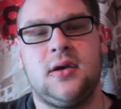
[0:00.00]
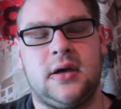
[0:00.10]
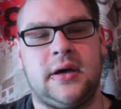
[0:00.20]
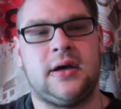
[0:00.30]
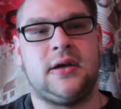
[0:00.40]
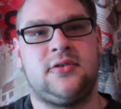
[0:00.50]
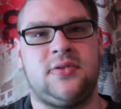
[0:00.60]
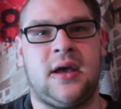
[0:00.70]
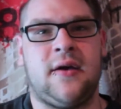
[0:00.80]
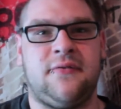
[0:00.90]

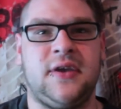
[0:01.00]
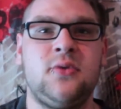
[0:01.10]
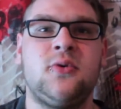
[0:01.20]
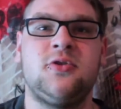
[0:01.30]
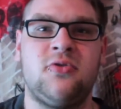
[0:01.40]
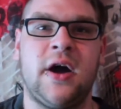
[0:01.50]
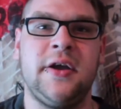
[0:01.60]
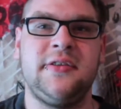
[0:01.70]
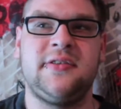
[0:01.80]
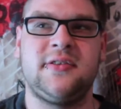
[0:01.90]
To have equal
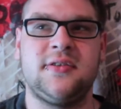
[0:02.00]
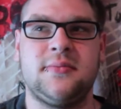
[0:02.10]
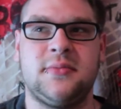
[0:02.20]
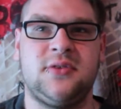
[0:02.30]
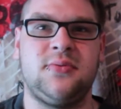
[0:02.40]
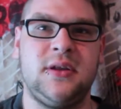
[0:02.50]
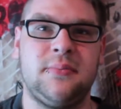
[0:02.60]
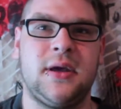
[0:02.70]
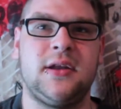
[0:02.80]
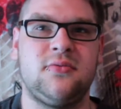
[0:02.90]
rights between
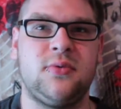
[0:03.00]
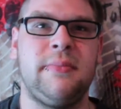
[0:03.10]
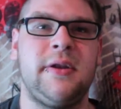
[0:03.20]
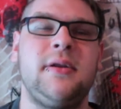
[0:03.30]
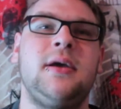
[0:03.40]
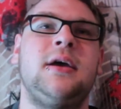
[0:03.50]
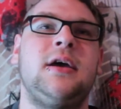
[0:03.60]
men and women.